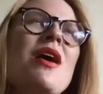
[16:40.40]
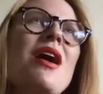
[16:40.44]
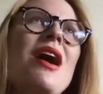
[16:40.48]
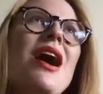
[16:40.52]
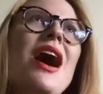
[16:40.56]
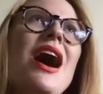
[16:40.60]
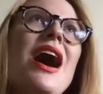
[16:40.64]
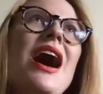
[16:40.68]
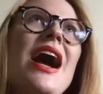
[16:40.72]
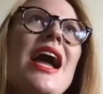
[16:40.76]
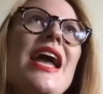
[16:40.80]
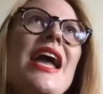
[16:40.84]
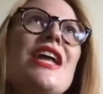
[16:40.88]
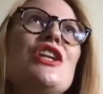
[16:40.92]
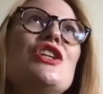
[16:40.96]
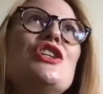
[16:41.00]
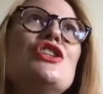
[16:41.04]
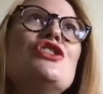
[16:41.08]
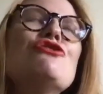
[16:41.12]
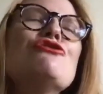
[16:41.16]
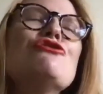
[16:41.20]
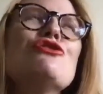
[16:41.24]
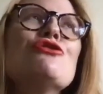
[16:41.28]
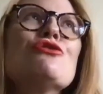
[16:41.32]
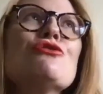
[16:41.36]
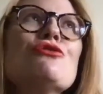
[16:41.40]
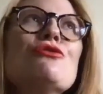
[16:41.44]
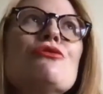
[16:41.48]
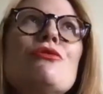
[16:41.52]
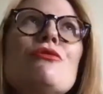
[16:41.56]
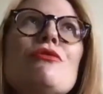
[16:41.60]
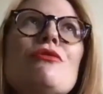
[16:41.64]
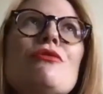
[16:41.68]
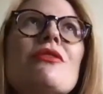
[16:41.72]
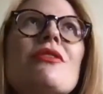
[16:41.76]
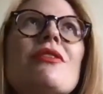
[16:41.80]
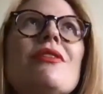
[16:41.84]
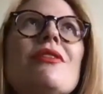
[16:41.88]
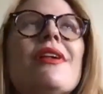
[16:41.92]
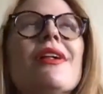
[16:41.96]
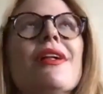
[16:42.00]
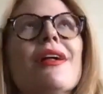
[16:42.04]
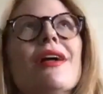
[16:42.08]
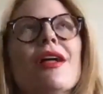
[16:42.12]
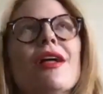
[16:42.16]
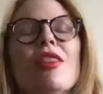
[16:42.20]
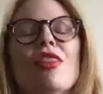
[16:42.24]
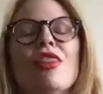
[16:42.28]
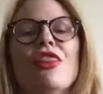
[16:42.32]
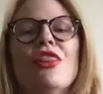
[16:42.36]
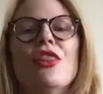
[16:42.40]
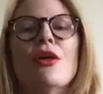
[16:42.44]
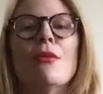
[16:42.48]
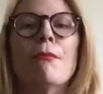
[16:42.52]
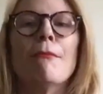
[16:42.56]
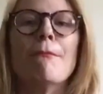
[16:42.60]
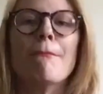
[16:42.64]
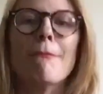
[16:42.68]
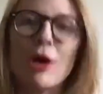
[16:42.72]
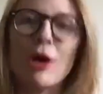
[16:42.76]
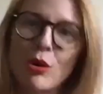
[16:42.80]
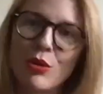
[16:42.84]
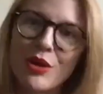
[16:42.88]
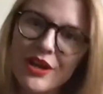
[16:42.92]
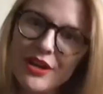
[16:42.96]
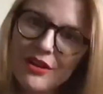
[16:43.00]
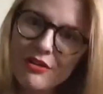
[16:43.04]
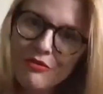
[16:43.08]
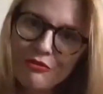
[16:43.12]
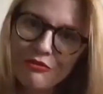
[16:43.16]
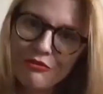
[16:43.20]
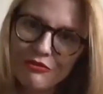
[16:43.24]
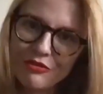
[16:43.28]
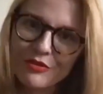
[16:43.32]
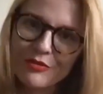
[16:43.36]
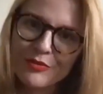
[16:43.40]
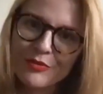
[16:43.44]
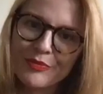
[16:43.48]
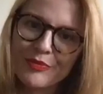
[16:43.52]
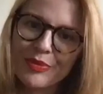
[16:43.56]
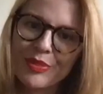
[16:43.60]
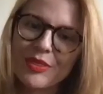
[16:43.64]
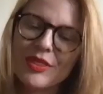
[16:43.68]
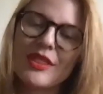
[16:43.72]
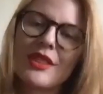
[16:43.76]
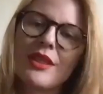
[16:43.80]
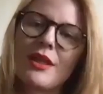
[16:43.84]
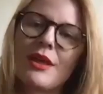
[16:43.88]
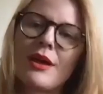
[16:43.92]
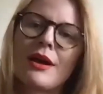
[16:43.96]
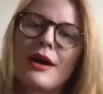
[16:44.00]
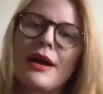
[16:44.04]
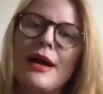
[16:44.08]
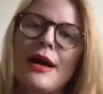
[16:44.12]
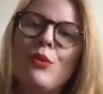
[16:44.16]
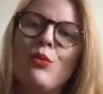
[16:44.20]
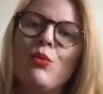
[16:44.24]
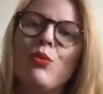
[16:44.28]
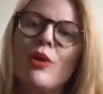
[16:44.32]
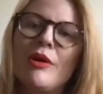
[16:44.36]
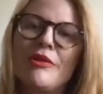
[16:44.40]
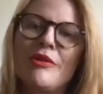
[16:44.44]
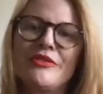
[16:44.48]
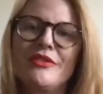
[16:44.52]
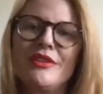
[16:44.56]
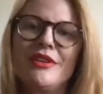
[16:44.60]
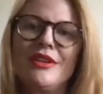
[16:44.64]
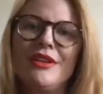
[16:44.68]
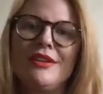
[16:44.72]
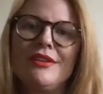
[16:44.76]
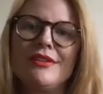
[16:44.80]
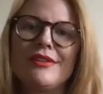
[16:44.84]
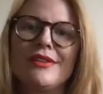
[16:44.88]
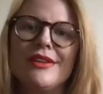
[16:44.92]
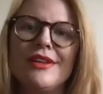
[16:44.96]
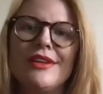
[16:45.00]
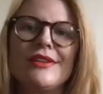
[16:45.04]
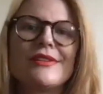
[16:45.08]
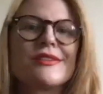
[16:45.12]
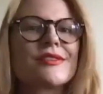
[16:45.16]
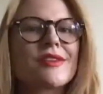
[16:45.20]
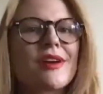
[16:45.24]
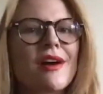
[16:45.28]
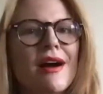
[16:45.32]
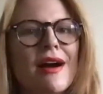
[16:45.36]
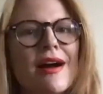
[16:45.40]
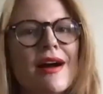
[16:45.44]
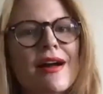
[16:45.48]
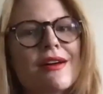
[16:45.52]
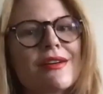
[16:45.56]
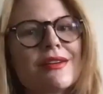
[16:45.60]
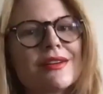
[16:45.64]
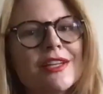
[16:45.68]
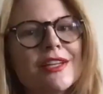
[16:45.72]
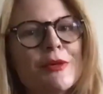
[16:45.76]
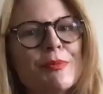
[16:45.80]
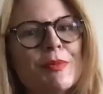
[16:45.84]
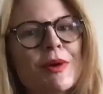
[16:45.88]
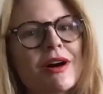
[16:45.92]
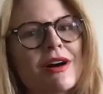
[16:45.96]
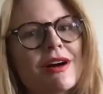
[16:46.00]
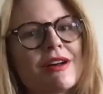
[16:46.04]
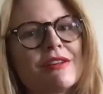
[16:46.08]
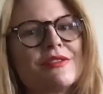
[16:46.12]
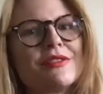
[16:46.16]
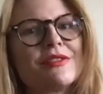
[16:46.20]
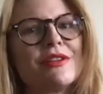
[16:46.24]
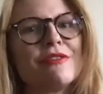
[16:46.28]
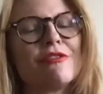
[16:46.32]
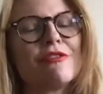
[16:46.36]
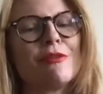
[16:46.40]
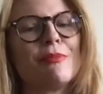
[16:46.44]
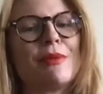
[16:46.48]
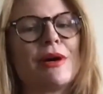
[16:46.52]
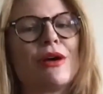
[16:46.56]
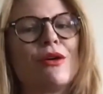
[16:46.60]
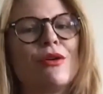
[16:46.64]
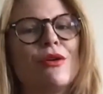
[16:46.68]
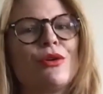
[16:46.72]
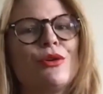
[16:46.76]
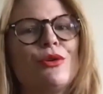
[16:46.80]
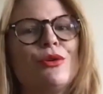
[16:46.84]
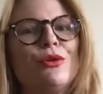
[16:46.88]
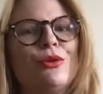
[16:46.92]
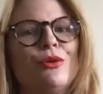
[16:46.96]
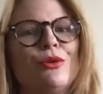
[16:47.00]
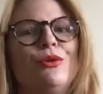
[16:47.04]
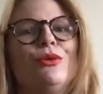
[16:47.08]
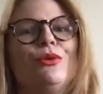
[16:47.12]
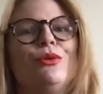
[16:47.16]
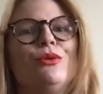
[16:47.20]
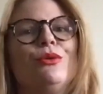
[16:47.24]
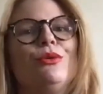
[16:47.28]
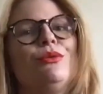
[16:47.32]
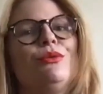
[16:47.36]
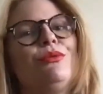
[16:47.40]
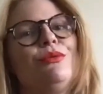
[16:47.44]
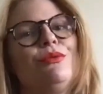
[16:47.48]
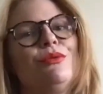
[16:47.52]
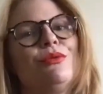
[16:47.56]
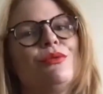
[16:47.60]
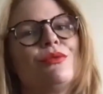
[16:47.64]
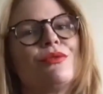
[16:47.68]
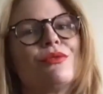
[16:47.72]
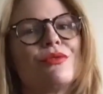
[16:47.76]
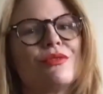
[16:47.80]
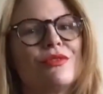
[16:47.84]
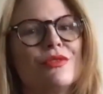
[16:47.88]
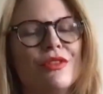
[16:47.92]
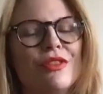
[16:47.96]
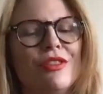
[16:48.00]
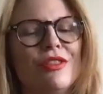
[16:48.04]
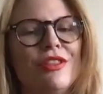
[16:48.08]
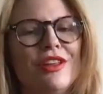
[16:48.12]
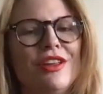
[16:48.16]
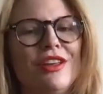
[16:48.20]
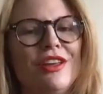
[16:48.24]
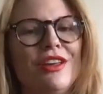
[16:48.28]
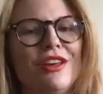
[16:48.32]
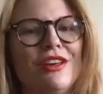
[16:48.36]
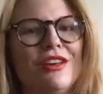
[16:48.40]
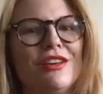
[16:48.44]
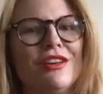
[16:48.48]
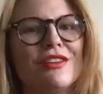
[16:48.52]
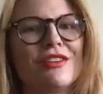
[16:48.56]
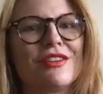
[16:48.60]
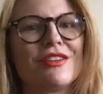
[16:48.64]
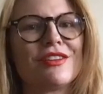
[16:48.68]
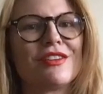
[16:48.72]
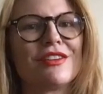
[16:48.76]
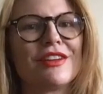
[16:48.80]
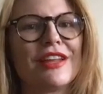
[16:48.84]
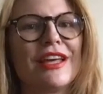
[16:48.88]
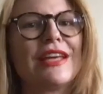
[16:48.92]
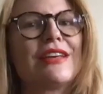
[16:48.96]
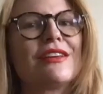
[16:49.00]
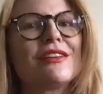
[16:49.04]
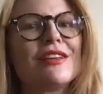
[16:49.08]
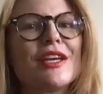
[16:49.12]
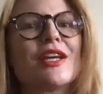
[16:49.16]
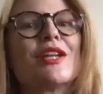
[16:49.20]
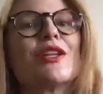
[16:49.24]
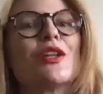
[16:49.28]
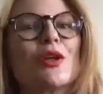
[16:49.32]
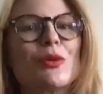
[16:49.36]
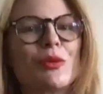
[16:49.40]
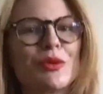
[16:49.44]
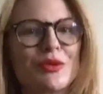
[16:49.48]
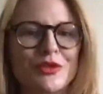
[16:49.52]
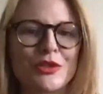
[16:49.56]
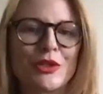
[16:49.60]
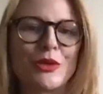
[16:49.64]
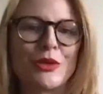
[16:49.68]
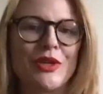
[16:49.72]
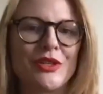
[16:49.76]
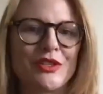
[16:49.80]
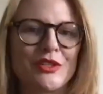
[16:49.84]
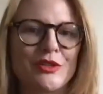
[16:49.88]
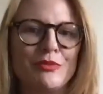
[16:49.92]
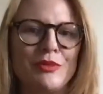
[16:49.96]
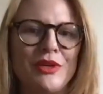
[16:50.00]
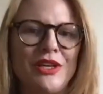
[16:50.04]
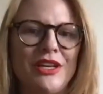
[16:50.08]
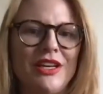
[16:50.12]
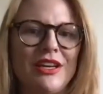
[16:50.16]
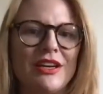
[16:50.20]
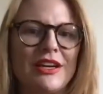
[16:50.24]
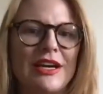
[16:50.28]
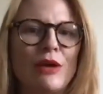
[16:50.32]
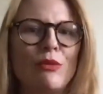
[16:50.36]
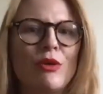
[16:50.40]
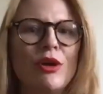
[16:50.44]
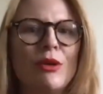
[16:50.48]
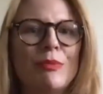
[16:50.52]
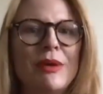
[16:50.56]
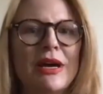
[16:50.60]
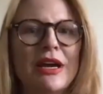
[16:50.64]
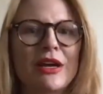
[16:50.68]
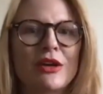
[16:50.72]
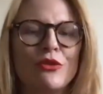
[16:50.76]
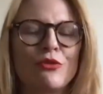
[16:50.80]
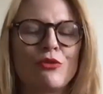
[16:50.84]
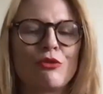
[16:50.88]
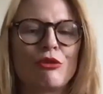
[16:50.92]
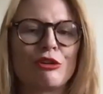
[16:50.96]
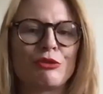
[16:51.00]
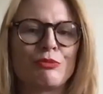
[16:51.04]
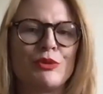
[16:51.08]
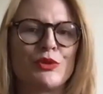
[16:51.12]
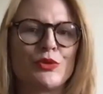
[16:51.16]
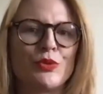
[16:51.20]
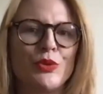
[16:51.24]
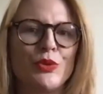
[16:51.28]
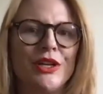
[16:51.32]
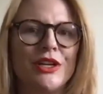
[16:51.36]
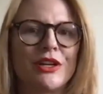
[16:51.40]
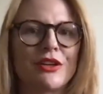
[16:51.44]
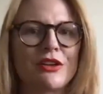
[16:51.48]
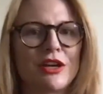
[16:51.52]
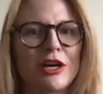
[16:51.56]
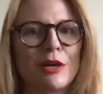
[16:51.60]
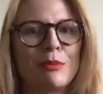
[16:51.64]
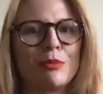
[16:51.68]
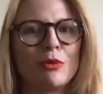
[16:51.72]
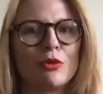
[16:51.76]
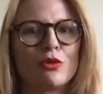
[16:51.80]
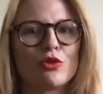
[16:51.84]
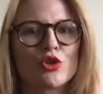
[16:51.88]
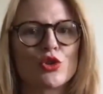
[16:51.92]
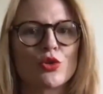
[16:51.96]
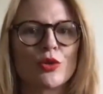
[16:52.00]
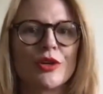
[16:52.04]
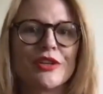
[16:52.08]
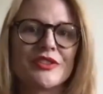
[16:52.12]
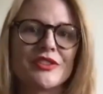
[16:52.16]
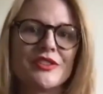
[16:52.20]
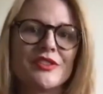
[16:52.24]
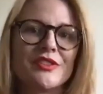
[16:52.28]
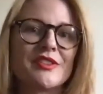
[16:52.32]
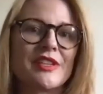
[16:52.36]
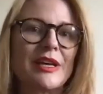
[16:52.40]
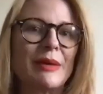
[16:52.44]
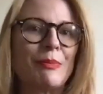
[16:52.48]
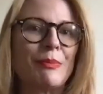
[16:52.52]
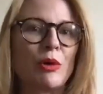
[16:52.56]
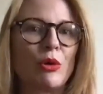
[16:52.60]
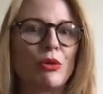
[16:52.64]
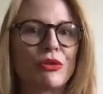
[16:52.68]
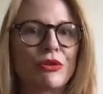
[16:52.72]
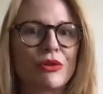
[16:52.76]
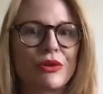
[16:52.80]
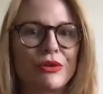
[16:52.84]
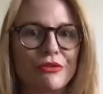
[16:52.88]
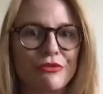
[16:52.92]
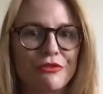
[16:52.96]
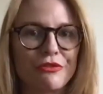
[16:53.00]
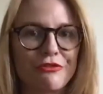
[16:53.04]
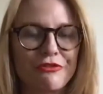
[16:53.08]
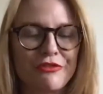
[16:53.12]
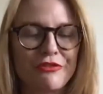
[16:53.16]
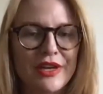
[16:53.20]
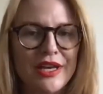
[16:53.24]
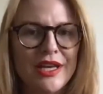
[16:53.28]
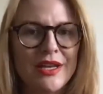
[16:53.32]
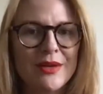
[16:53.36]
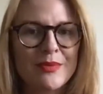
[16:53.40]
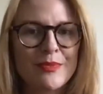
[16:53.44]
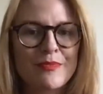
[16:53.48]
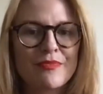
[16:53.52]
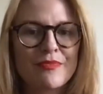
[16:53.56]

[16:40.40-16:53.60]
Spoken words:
I knew the motive. Mm-hmm. I wasn't entirely positive about who the like killer was going to be. I went back and forth between a couple of choices that both could have fit.